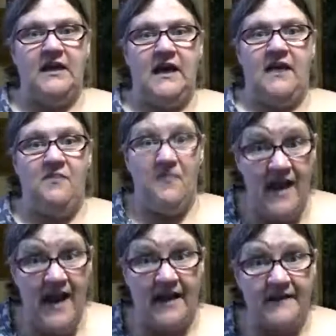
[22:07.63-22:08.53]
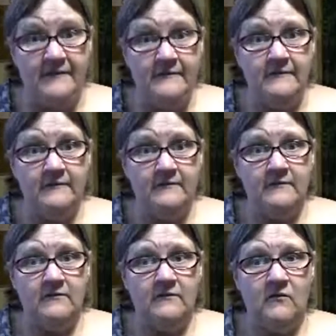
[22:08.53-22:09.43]
And then
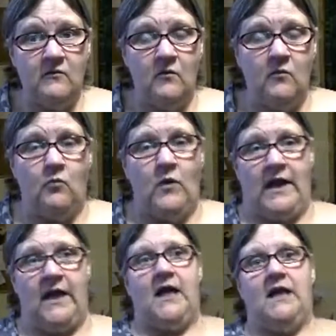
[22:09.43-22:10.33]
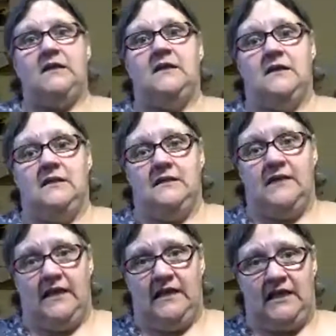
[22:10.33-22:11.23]
when
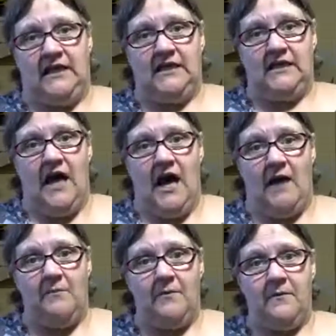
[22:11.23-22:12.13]
they heated up,